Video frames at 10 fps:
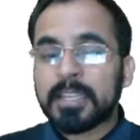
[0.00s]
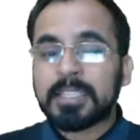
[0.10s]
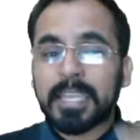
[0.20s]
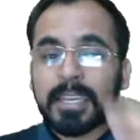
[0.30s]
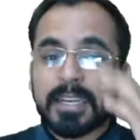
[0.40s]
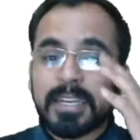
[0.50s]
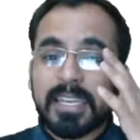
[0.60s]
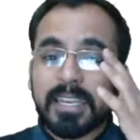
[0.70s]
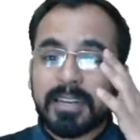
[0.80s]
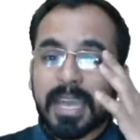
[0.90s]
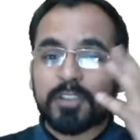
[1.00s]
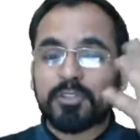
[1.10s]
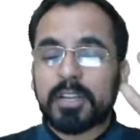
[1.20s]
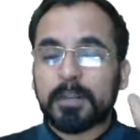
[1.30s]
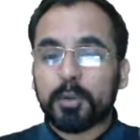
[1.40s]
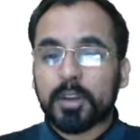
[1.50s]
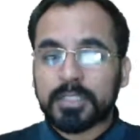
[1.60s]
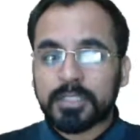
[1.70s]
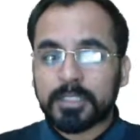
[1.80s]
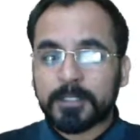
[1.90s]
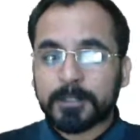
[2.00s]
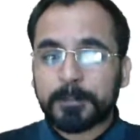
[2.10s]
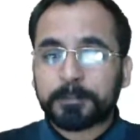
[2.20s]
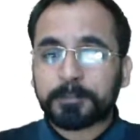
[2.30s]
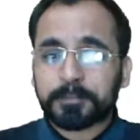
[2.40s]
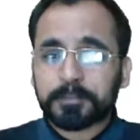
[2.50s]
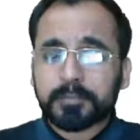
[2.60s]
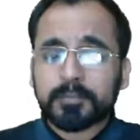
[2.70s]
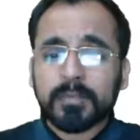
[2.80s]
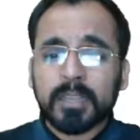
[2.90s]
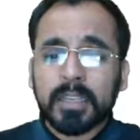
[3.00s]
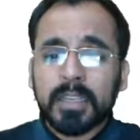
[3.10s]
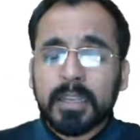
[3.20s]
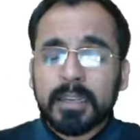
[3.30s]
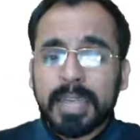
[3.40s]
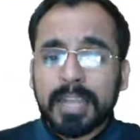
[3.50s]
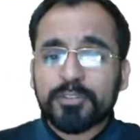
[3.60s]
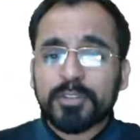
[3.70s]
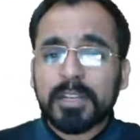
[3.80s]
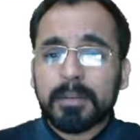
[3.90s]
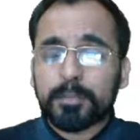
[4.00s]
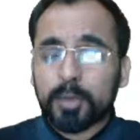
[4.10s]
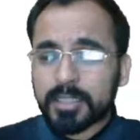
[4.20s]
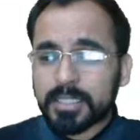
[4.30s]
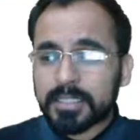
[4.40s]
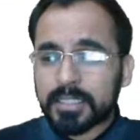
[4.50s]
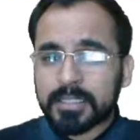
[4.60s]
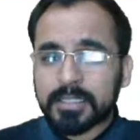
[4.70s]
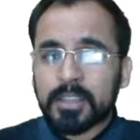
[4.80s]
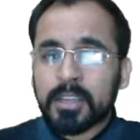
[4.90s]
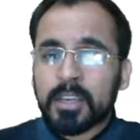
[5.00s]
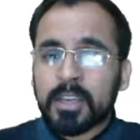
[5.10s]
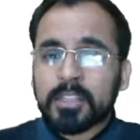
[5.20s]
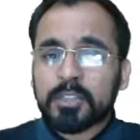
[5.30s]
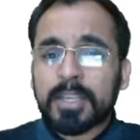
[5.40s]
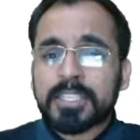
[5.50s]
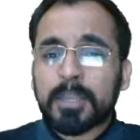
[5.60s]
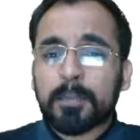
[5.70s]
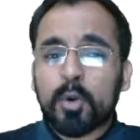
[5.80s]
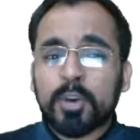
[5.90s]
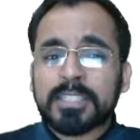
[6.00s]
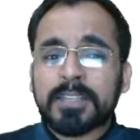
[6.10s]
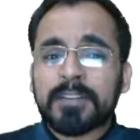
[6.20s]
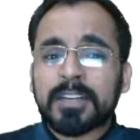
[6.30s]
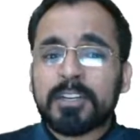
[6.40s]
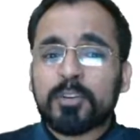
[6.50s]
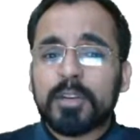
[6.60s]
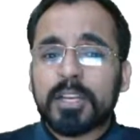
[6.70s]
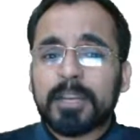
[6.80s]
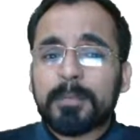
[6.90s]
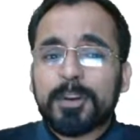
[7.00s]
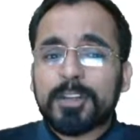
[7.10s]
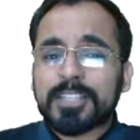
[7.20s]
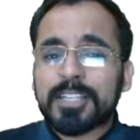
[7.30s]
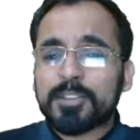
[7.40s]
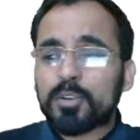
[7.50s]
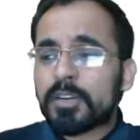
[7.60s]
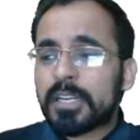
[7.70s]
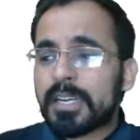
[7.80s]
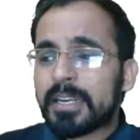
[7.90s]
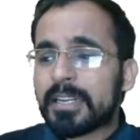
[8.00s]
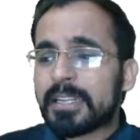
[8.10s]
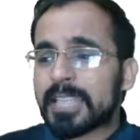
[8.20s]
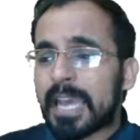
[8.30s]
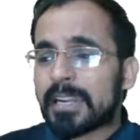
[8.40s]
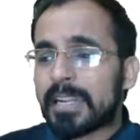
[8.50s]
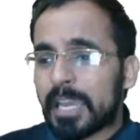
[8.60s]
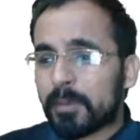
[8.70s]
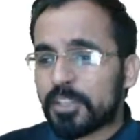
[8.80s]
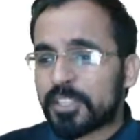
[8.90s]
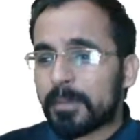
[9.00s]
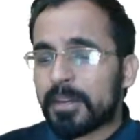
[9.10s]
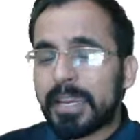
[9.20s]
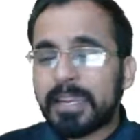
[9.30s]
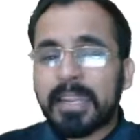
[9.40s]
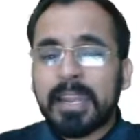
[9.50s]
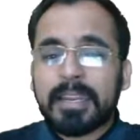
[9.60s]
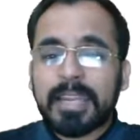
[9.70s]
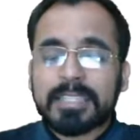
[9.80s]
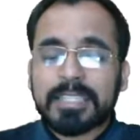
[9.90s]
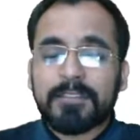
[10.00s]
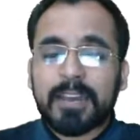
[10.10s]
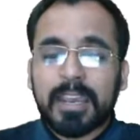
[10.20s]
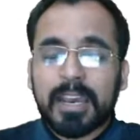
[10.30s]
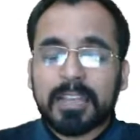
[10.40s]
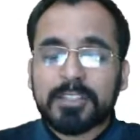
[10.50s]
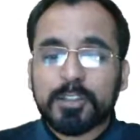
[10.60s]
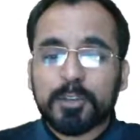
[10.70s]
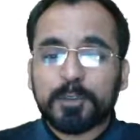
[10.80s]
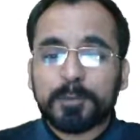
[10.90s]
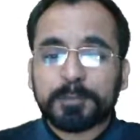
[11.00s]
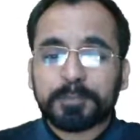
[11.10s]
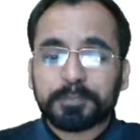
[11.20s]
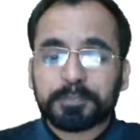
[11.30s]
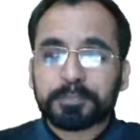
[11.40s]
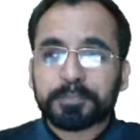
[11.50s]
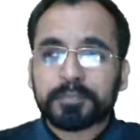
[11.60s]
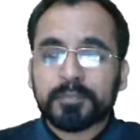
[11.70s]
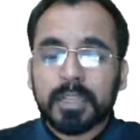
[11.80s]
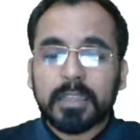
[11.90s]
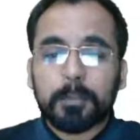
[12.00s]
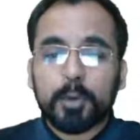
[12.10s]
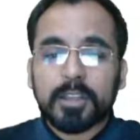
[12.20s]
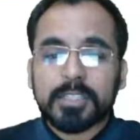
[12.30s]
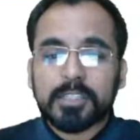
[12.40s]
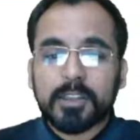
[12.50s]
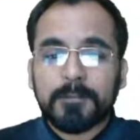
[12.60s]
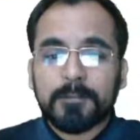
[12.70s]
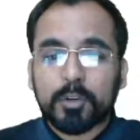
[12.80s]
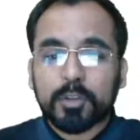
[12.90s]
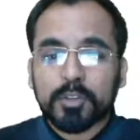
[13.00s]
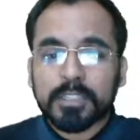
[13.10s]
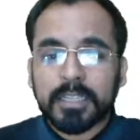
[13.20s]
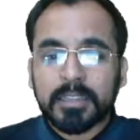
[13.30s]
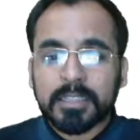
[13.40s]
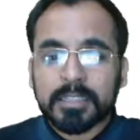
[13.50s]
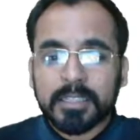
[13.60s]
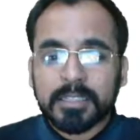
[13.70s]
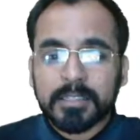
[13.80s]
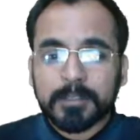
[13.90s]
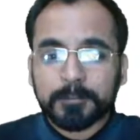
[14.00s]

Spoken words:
Secondly, natural processes. Natural processes. So it's the most difficult to learn because there's no clear and exact language. Am I right? Let's say if I ask you the process of photosynthesis.